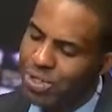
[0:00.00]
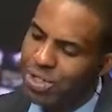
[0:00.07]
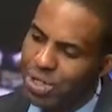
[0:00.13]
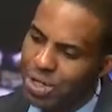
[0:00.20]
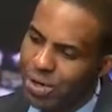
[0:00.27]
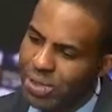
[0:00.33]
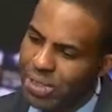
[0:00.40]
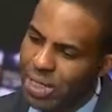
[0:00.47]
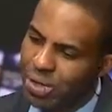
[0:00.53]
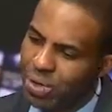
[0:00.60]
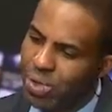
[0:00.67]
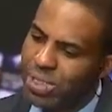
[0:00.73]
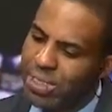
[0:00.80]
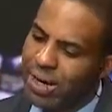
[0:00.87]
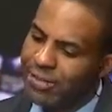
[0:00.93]
security
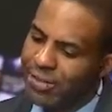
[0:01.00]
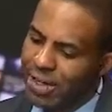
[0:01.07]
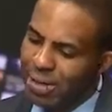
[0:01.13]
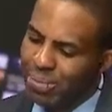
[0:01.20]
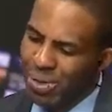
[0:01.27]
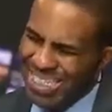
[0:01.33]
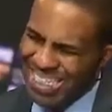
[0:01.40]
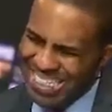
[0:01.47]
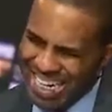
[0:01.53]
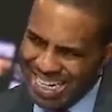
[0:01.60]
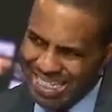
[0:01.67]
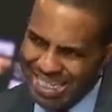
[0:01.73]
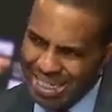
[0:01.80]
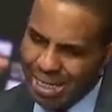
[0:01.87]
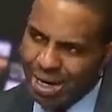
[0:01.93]
across Africa, but
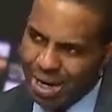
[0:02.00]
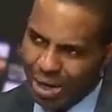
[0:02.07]
starting here at